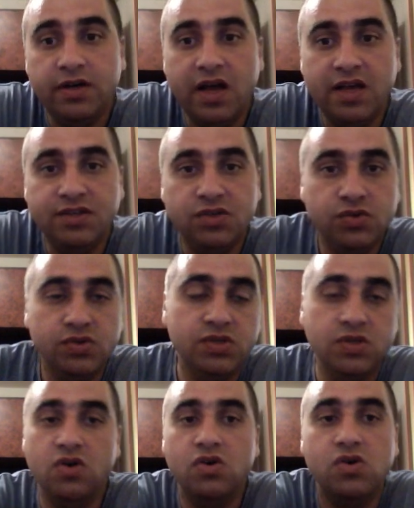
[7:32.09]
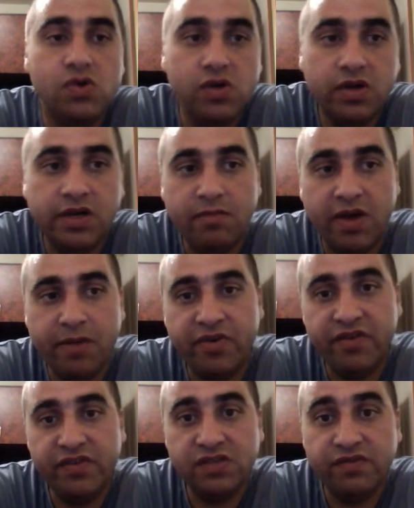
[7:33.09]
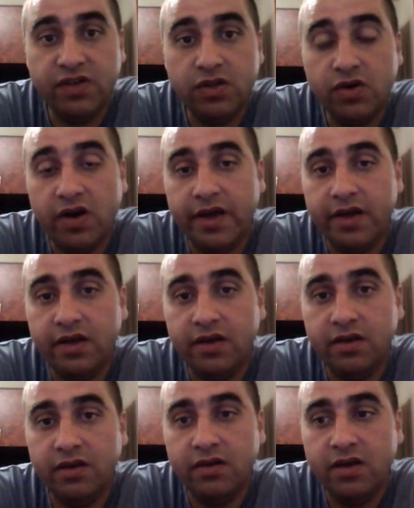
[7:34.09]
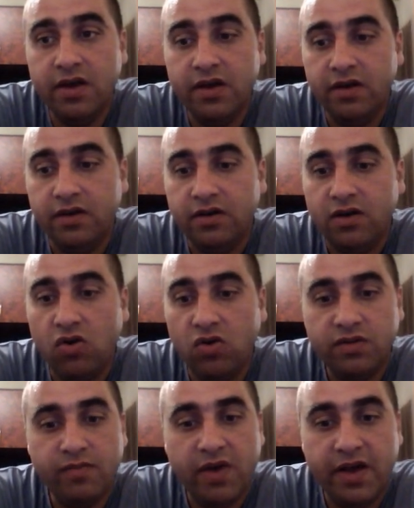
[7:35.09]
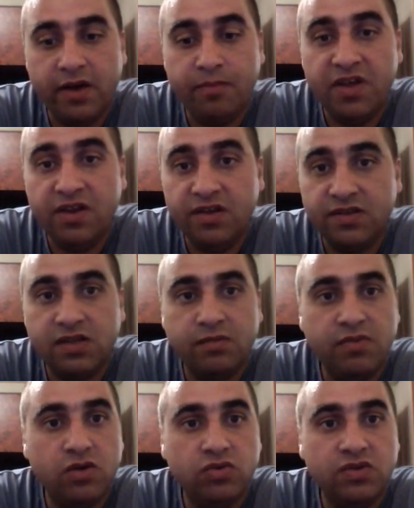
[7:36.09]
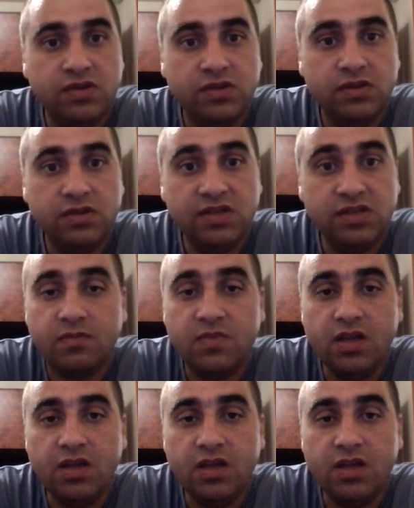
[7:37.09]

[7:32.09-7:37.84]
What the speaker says: As you saw in my previous video, I hold my opinions about this.